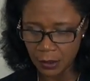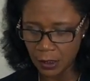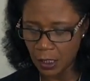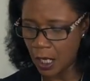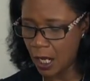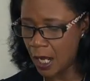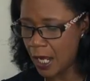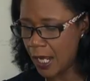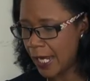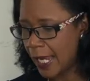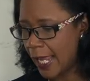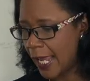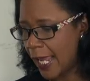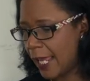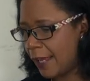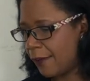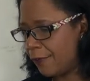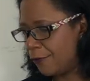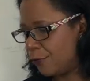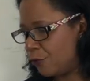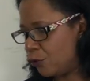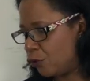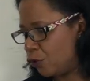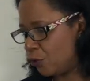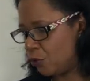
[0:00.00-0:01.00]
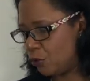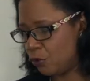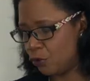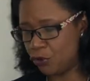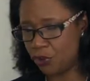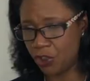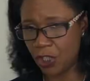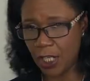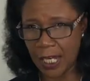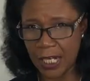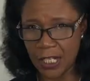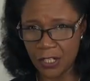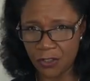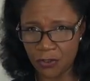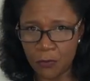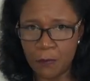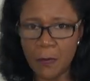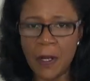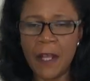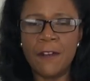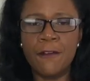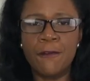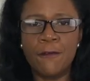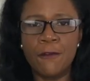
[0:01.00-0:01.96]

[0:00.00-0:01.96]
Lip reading: I have to change my